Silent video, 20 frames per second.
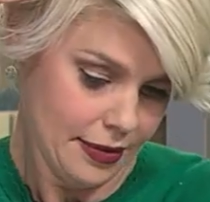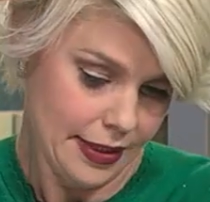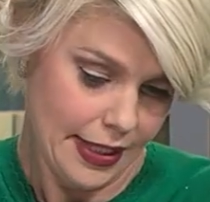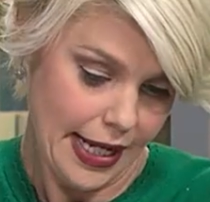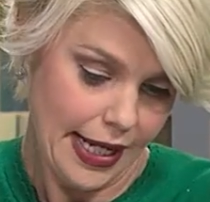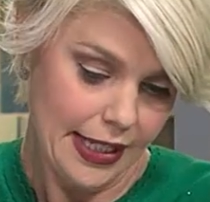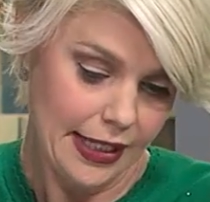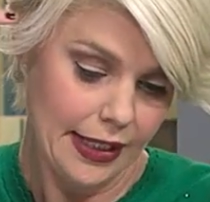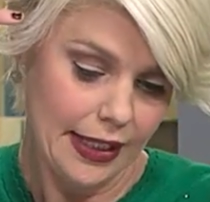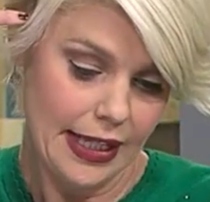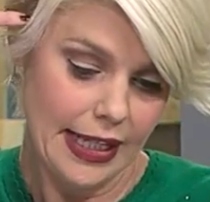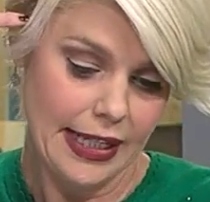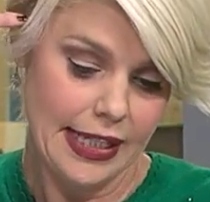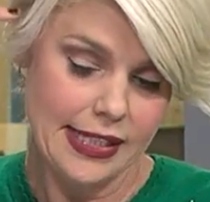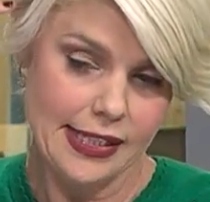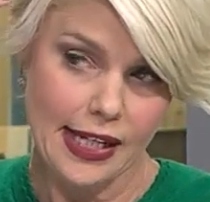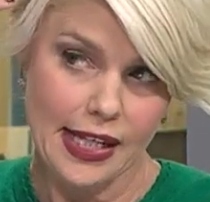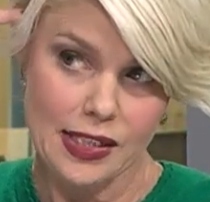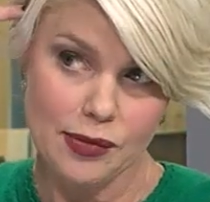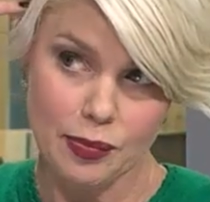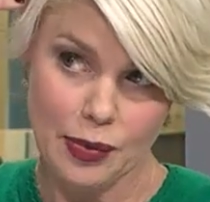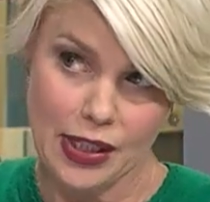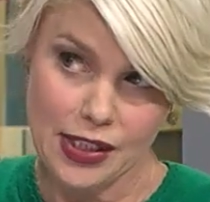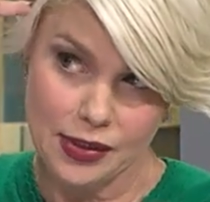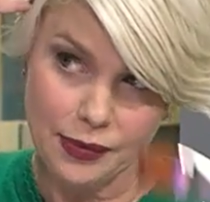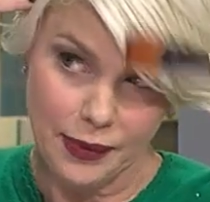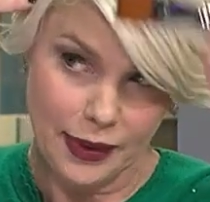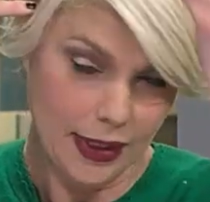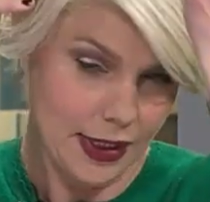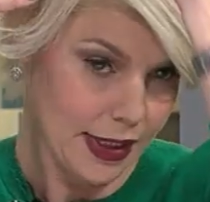And any size brush
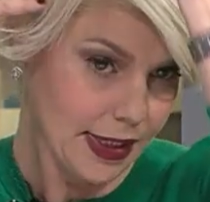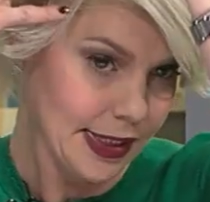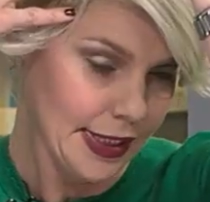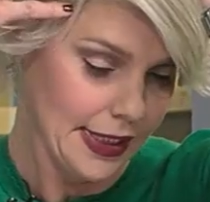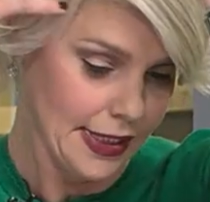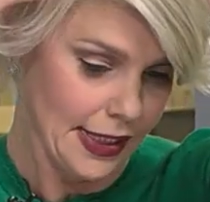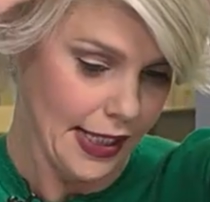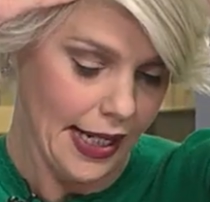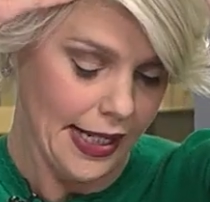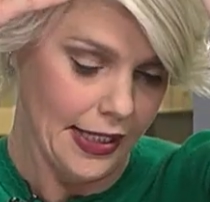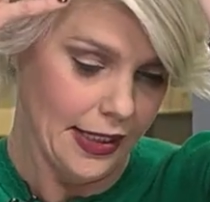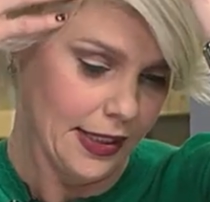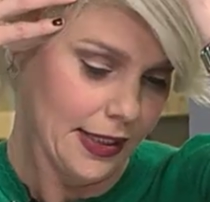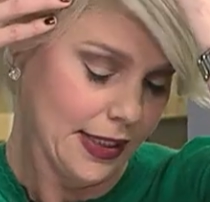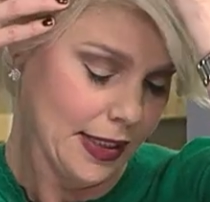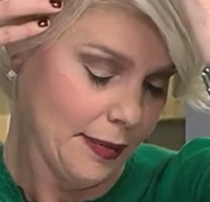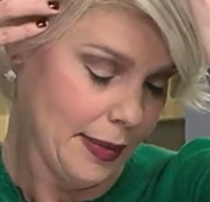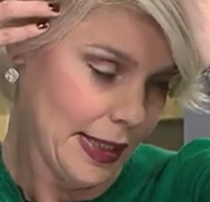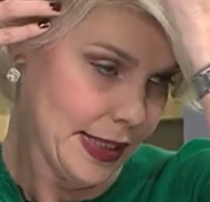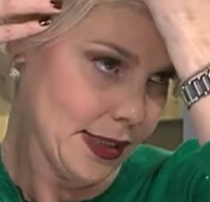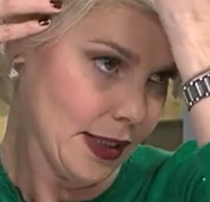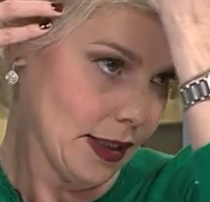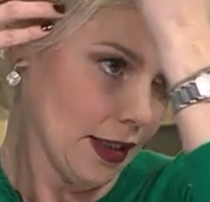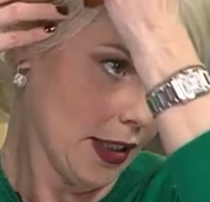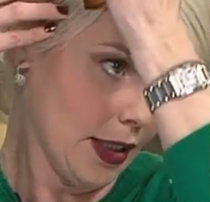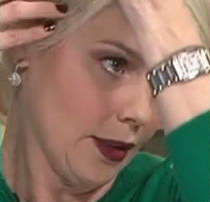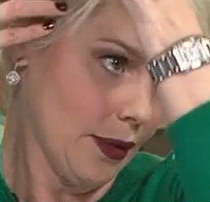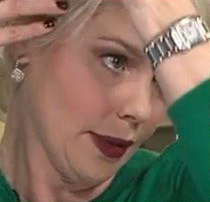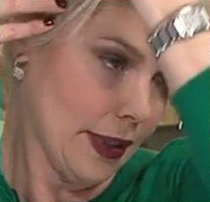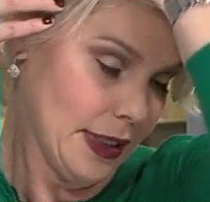works. It's kind of just depends on
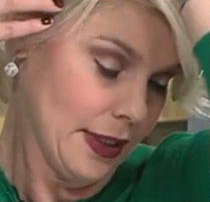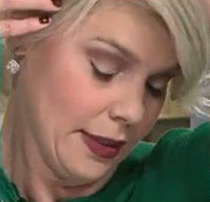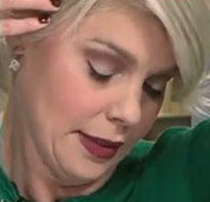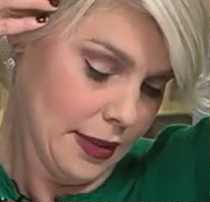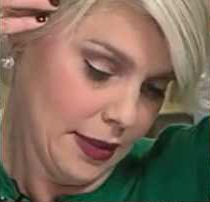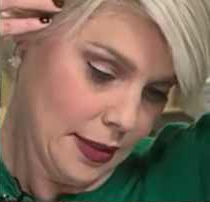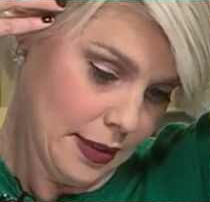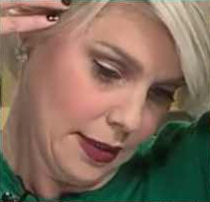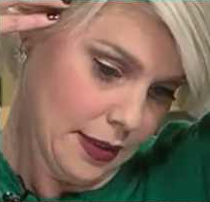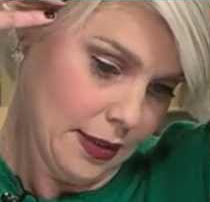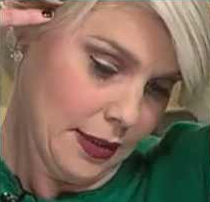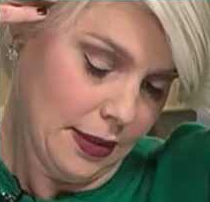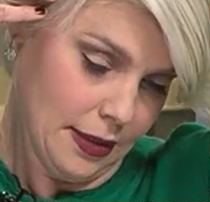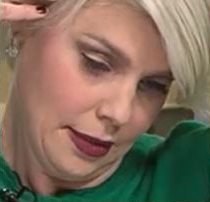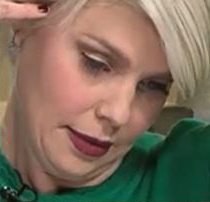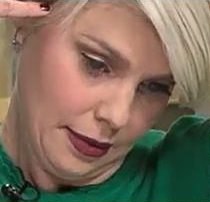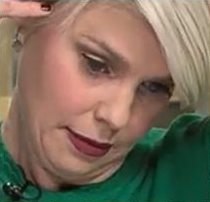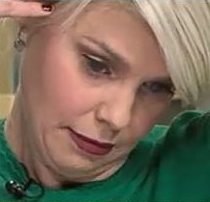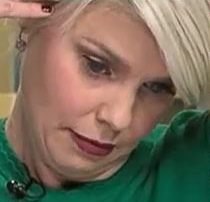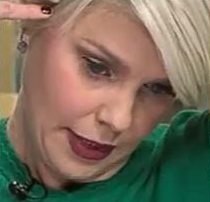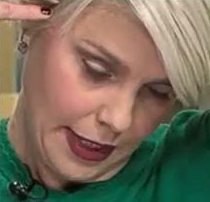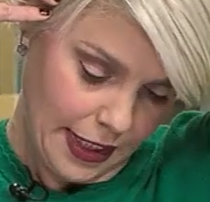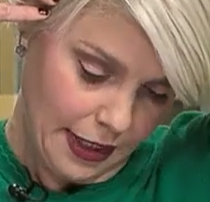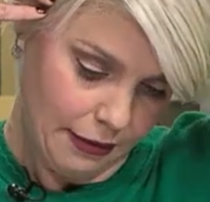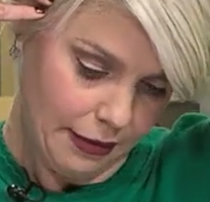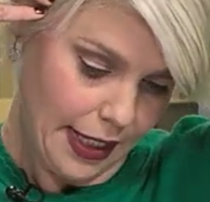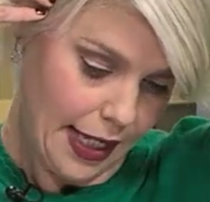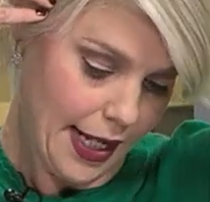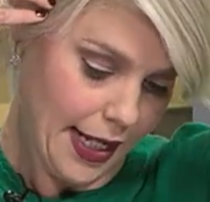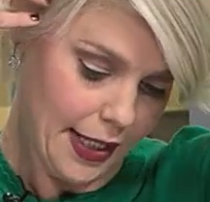you and what you
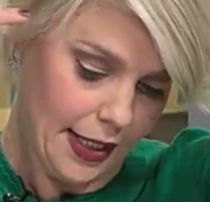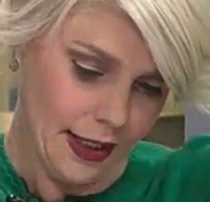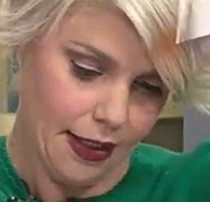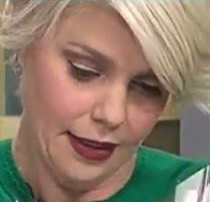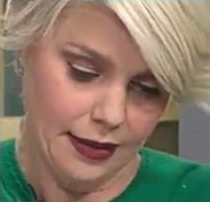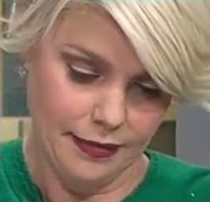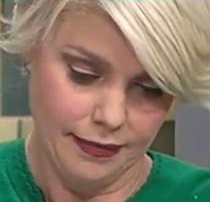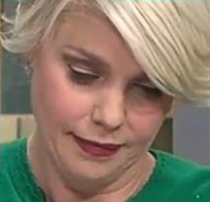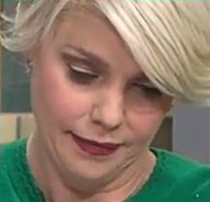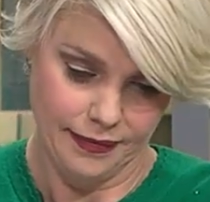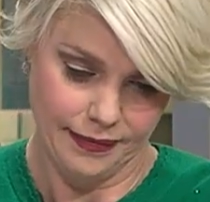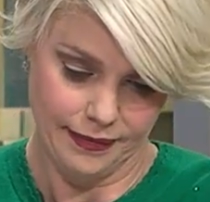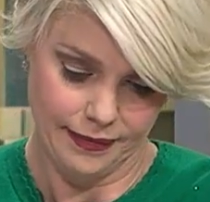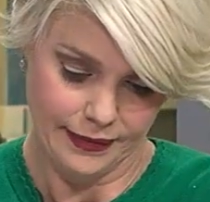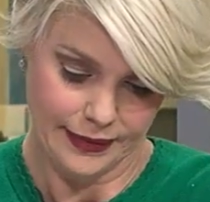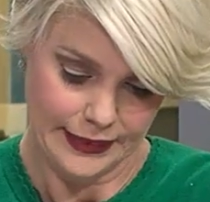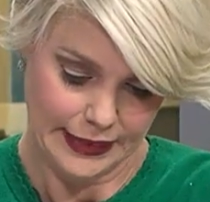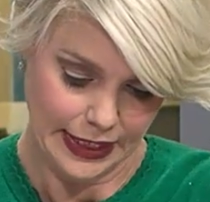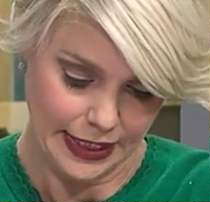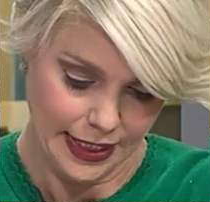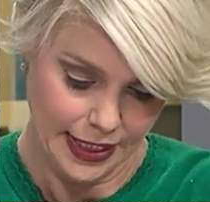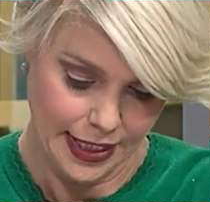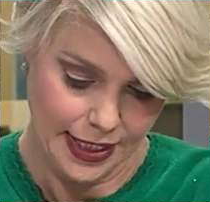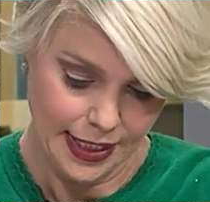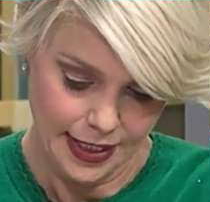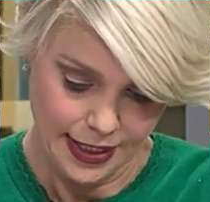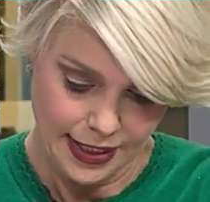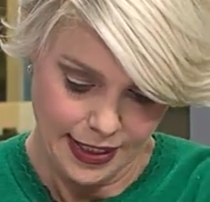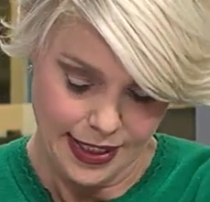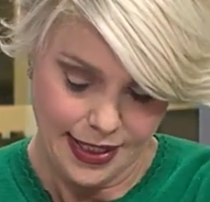like.
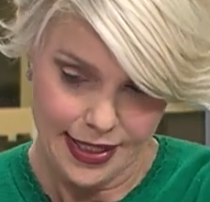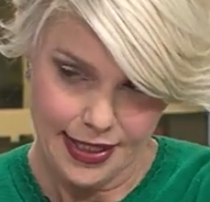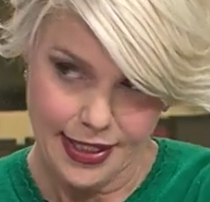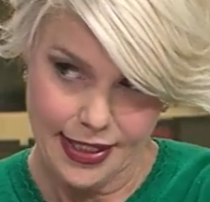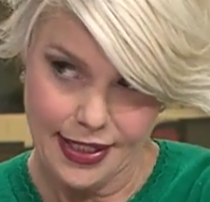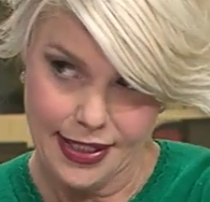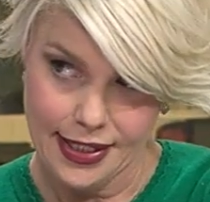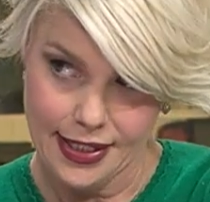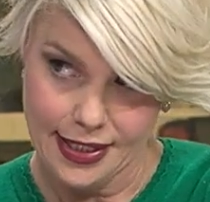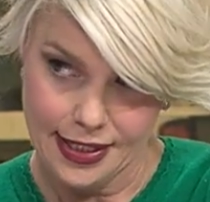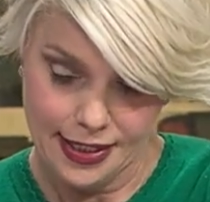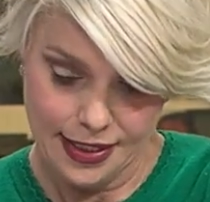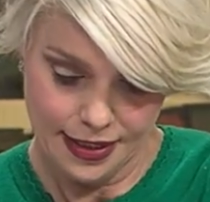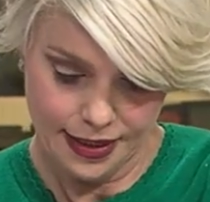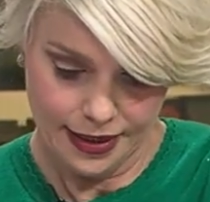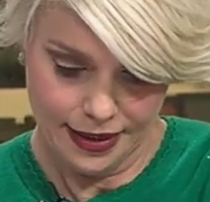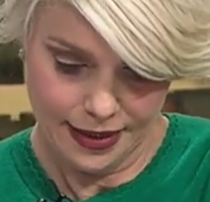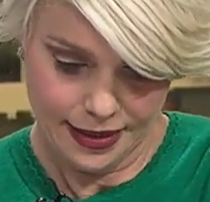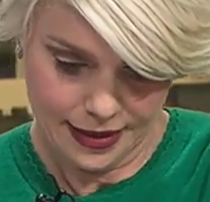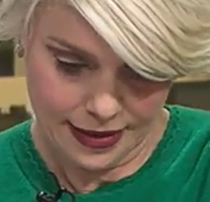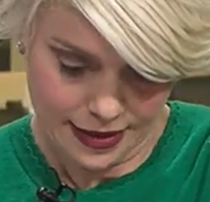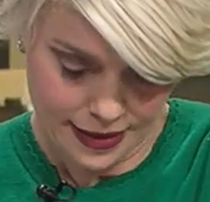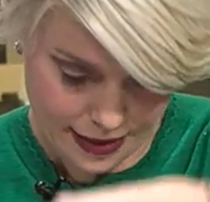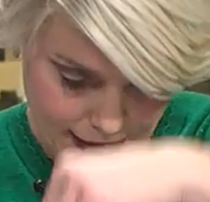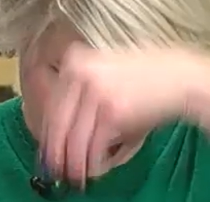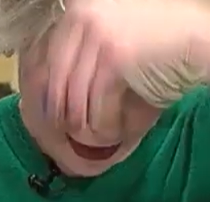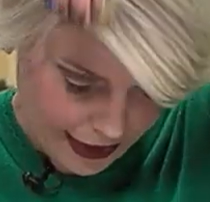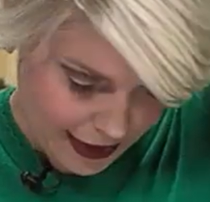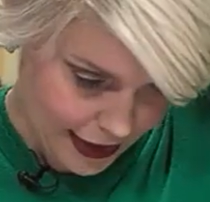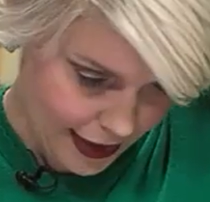Then
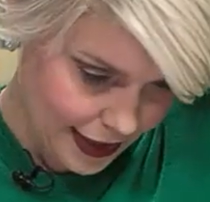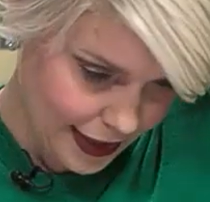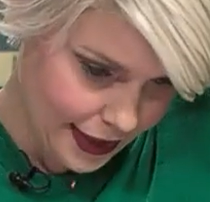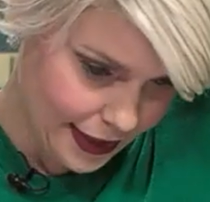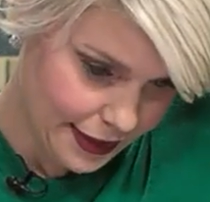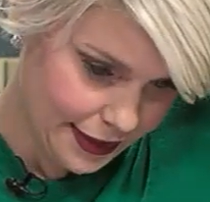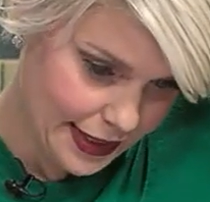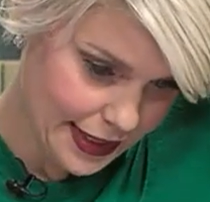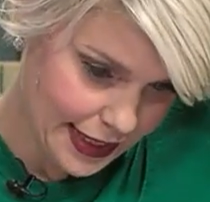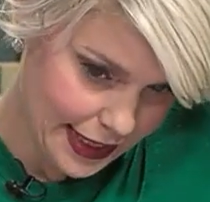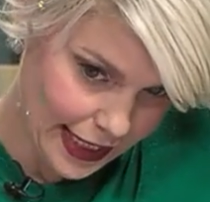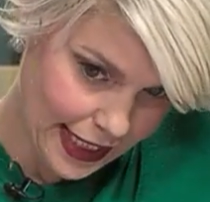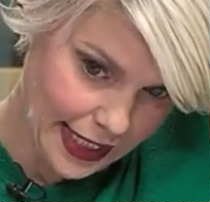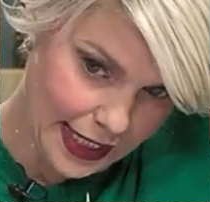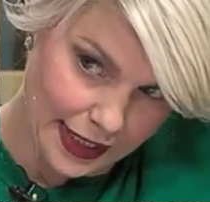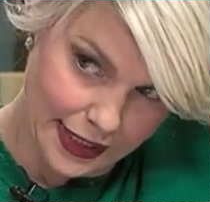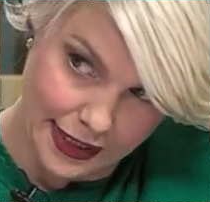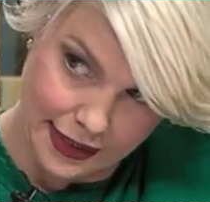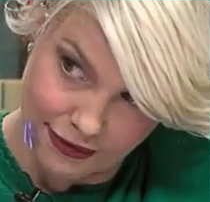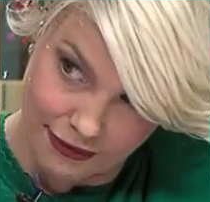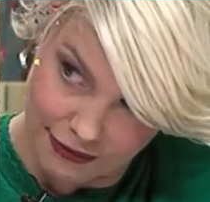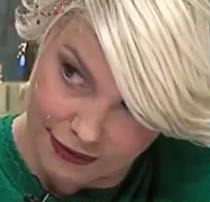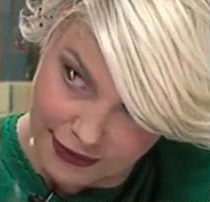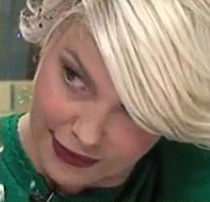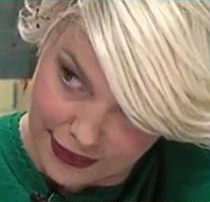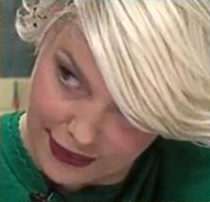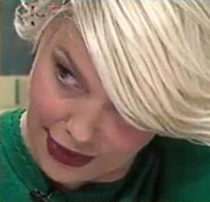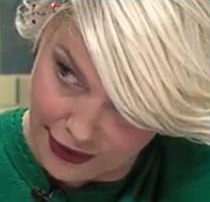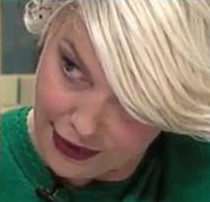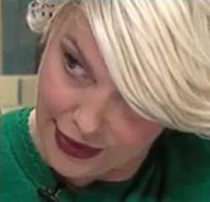you just kind of
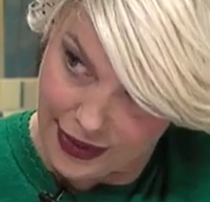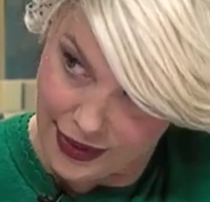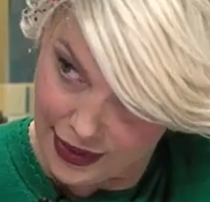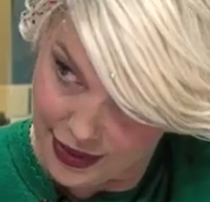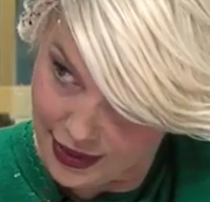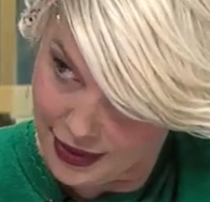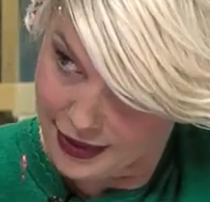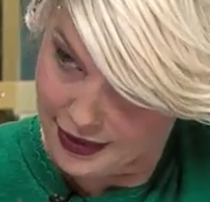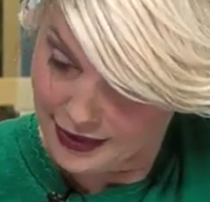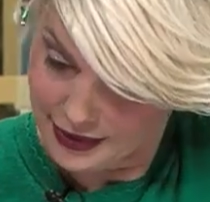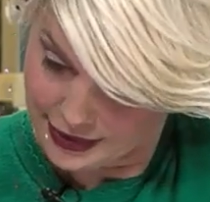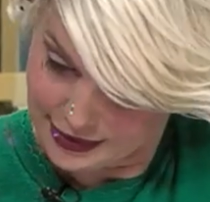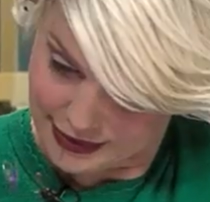do it on.